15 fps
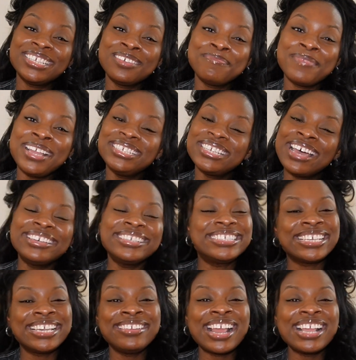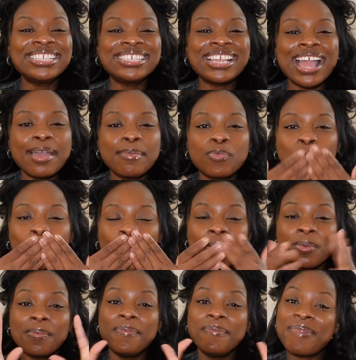so much. I'll see you next time.
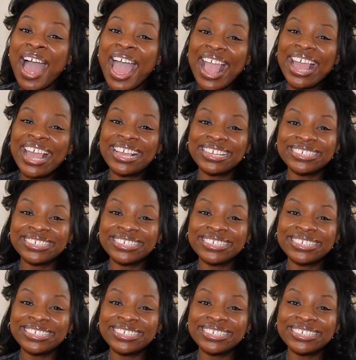Bye.